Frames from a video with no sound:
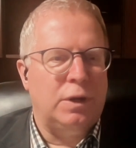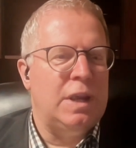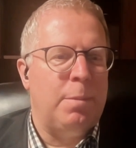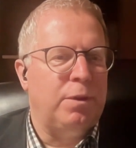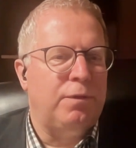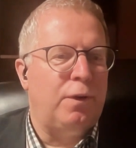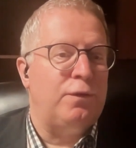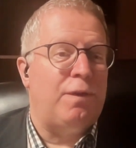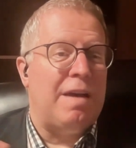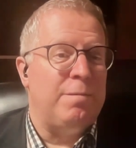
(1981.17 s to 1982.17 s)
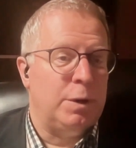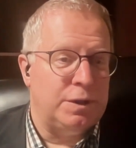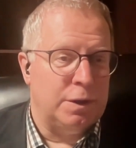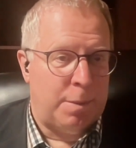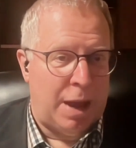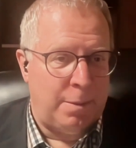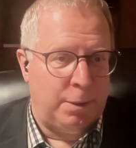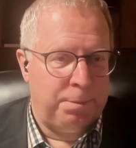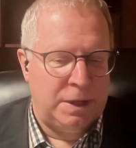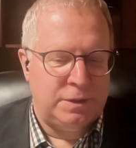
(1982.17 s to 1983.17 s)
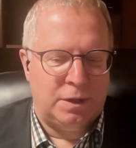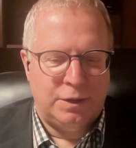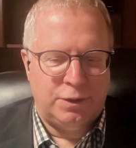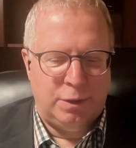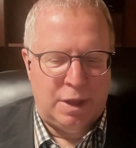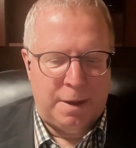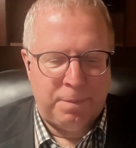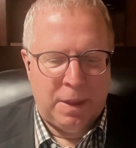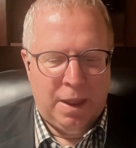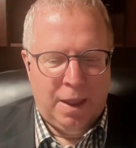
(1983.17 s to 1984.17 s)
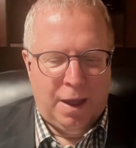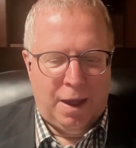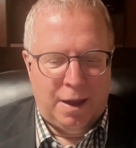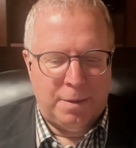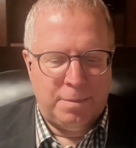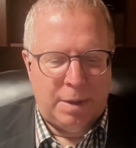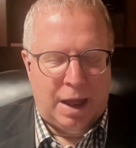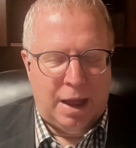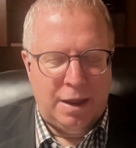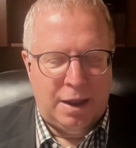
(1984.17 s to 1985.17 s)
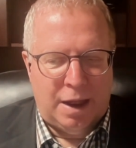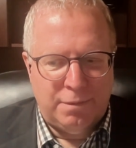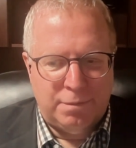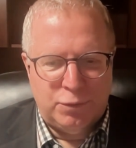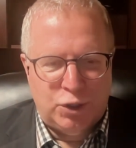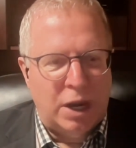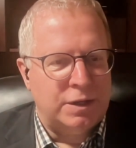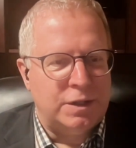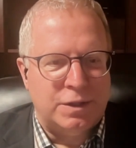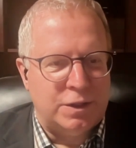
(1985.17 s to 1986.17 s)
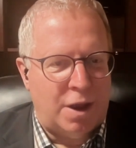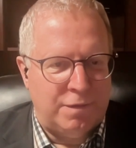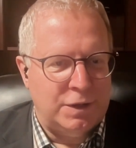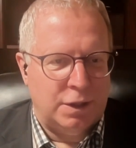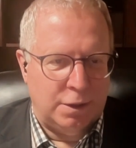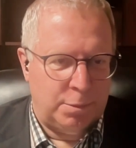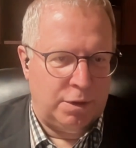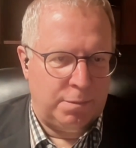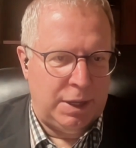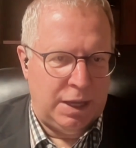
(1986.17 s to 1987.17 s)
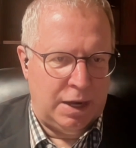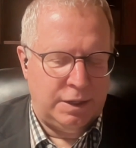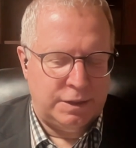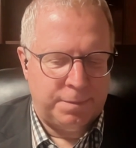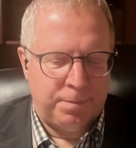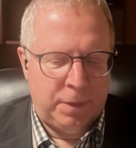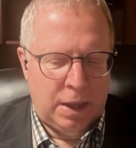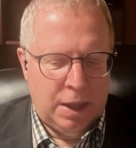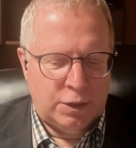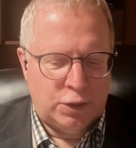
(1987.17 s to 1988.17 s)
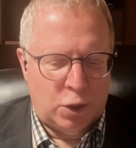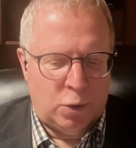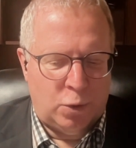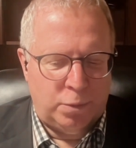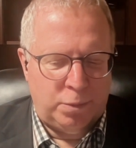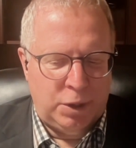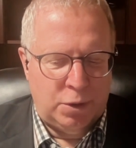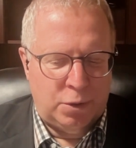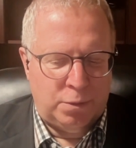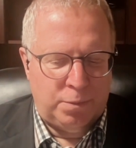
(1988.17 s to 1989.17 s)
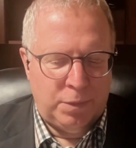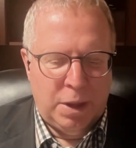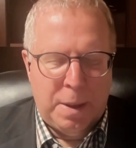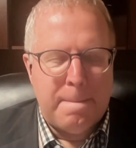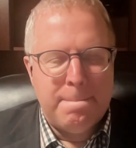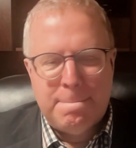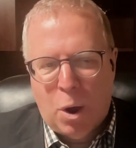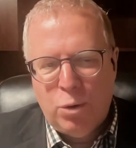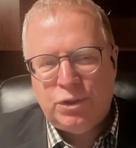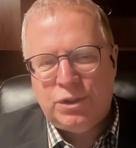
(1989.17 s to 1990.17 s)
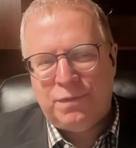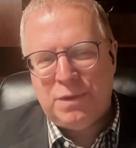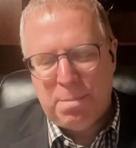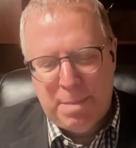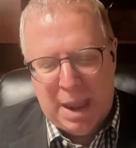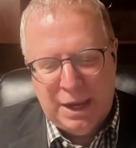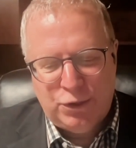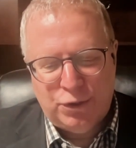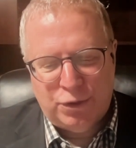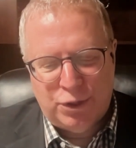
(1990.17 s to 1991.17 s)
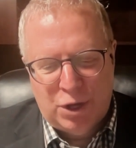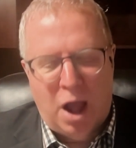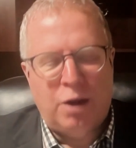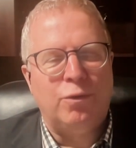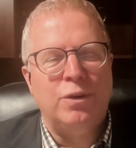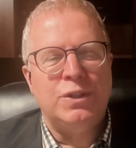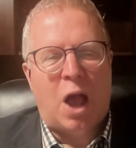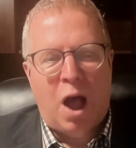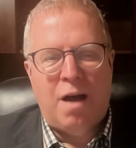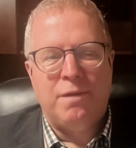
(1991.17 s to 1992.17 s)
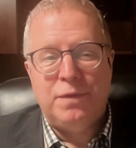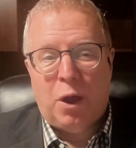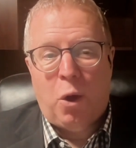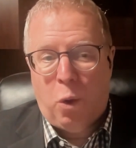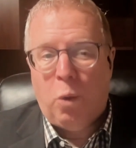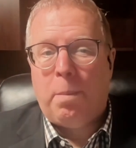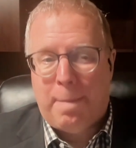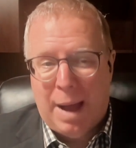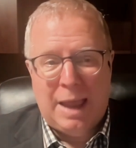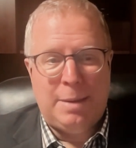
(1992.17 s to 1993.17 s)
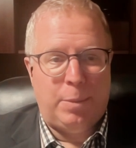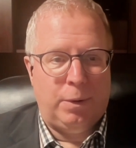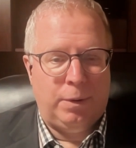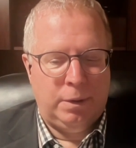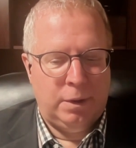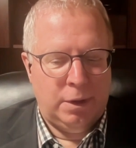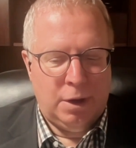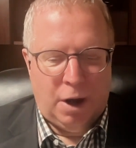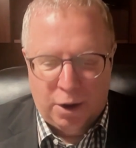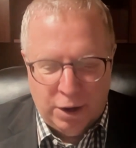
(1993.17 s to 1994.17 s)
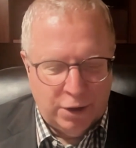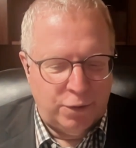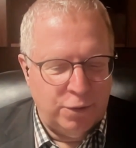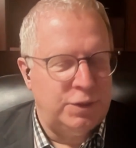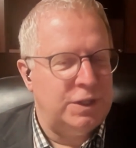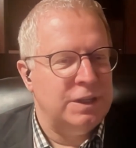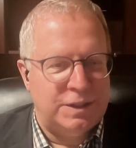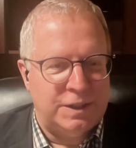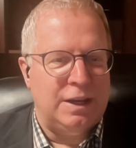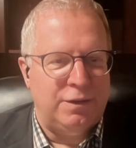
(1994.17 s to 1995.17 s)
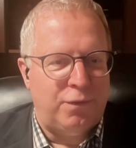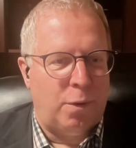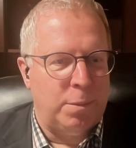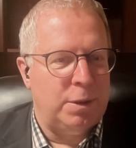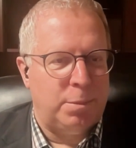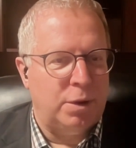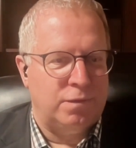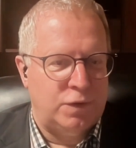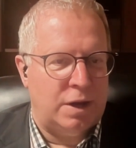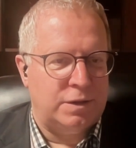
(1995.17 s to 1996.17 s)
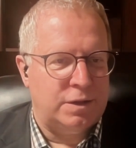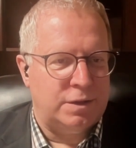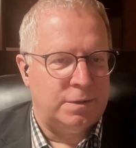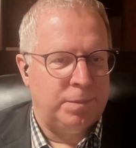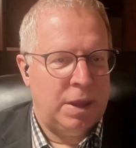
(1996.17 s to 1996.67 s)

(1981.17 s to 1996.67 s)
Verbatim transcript: example, the first five books of the Bible, let's let's do that. Um, I, I Genesis is obviously the book of beginnings, so you know most of the major doctrines of the whole Bible are introduced in seed form in the book of Genesis